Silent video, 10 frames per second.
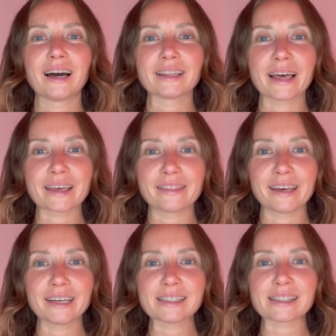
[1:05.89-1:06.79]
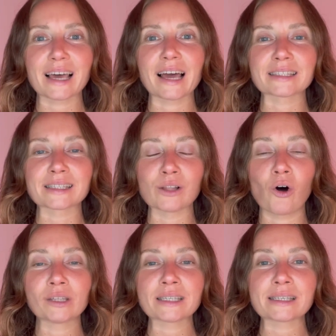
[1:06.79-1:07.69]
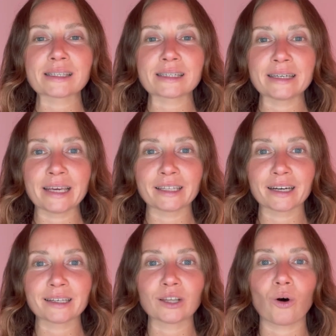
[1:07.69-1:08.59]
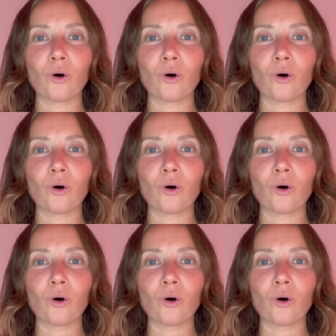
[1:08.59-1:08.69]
like this as long as it's needed